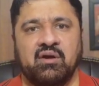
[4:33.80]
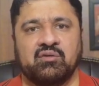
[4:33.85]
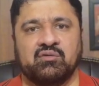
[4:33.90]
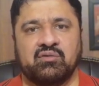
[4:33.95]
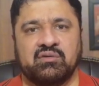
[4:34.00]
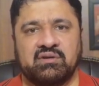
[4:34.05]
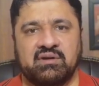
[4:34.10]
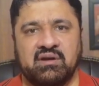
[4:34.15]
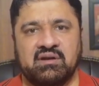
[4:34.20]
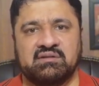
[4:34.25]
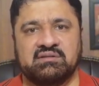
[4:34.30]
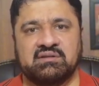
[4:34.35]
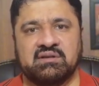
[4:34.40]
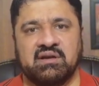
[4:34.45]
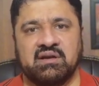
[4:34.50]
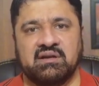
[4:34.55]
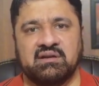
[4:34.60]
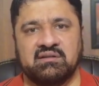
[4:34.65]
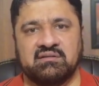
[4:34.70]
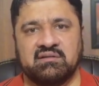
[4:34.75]
So yes,
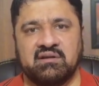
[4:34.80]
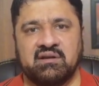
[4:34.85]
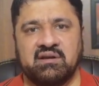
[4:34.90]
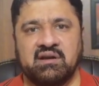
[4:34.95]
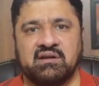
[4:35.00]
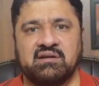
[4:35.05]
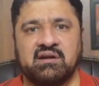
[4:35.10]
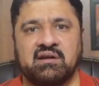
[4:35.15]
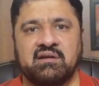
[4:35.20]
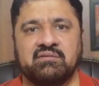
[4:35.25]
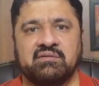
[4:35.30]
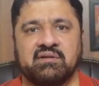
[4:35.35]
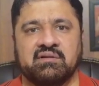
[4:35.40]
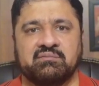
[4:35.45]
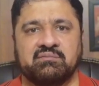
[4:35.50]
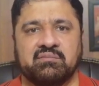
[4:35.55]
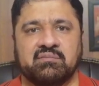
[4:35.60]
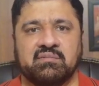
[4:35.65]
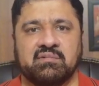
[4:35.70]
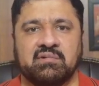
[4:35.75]
it is related
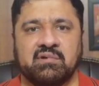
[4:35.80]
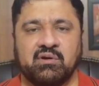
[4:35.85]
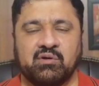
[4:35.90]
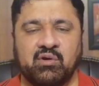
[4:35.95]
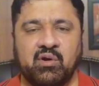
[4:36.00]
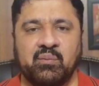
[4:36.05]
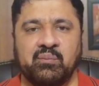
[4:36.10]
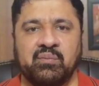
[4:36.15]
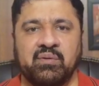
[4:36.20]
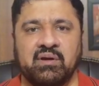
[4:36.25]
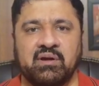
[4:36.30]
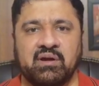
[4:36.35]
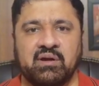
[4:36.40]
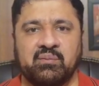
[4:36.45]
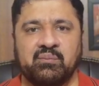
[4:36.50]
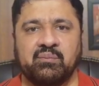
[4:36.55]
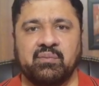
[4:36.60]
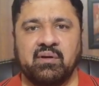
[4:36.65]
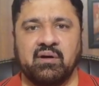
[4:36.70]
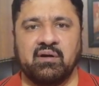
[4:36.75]
with the topic
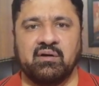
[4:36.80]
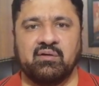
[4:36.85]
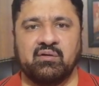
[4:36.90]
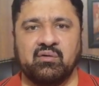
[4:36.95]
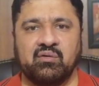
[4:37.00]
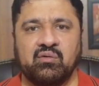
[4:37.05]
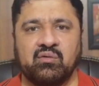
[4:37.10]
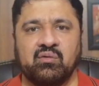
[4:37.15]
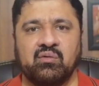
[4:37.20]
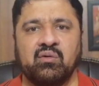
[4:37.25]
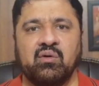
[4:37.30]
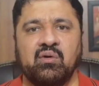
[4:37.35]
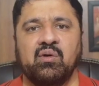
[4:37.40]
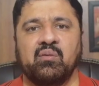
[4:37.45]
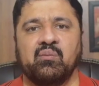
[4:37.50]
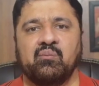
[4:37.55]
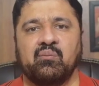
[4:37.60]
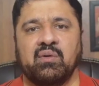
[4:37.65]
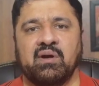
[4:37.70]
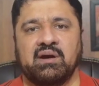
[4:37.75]
in part 2,
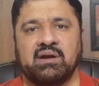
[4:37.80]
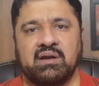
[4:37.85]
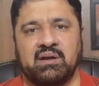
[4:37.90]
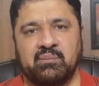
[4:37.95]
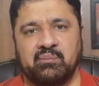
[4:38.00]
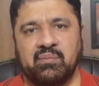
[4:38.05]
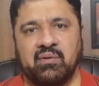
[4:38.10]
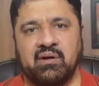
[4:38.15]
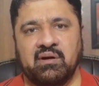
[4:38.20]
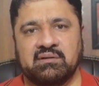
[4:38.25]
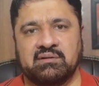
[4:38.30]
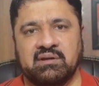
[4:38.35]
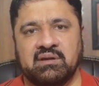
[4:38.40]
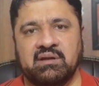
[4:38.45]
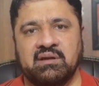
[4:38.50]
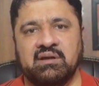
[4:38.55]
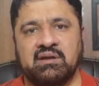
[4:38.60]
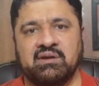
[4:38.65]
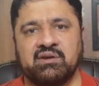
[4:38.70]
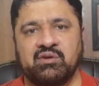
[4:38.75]
but in part
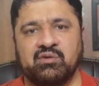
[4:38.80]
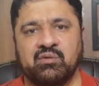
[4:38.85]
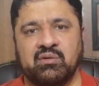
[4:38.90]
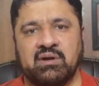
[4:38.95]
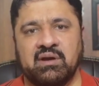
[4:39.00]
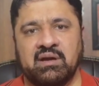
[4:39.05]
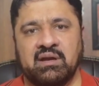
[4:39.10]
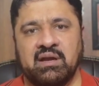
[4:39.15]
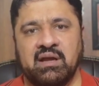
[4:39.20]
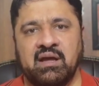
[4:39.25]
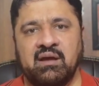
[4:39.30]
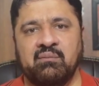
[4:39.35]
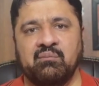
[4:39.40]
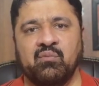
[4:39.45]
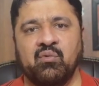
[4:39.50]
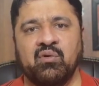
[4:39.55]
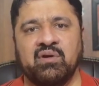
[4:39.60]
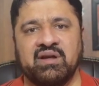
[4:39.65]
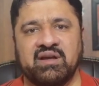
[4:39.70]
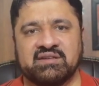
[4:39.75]
3, you can have
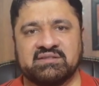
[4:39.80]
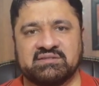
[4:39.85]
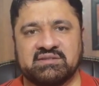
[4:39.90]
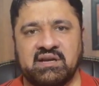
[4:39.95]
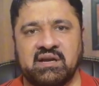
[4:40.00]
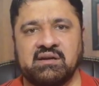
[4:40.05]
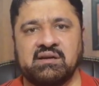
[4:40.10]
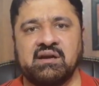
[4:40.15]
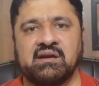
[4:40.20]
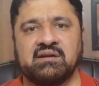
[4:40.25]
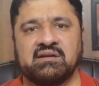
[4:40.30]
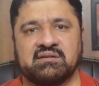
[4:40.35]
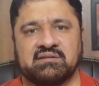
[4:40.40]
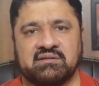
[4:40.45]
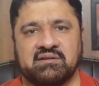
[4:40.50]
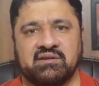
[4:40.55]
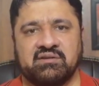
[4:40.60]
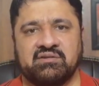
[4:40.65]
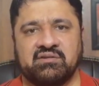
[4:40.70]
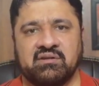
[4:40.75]
more extended
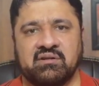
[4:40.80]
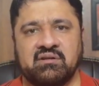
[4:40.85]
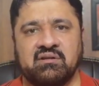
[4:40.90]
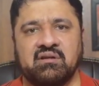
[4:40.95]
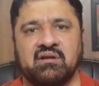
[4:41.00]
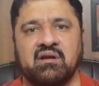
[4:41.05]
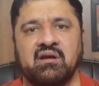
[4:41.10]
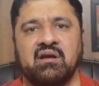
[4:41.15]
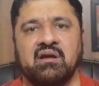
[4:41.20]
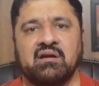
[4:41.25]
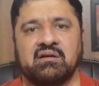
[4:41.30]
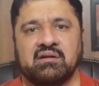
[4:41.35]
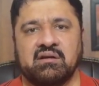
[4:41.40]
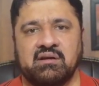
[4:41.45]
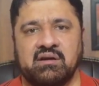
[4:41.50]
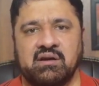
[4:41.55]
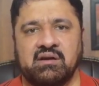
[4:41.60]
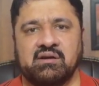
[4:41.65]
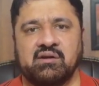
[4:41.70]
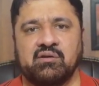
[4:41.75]
discussion
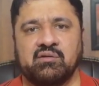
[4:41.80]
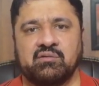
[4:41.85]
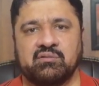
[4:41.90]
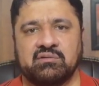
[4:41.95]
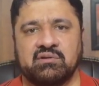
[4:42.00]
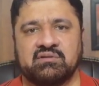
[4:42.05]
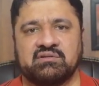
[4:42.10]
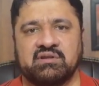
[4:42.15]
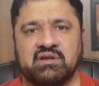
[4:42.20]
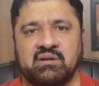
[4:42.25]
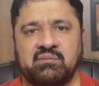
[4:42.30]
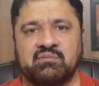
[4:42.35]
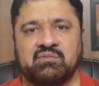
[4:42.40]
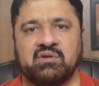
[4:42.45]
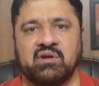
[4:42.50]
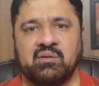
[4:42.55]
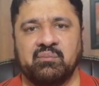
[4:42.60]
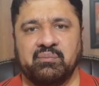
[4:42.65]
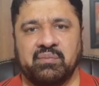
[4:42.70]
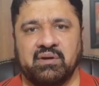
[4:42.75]
related to the same
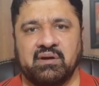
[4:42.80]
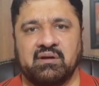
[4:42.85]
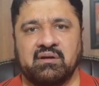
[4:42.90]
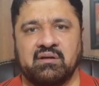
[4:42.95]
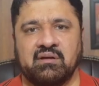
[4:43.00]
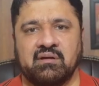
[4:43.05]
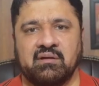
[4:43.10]
topic.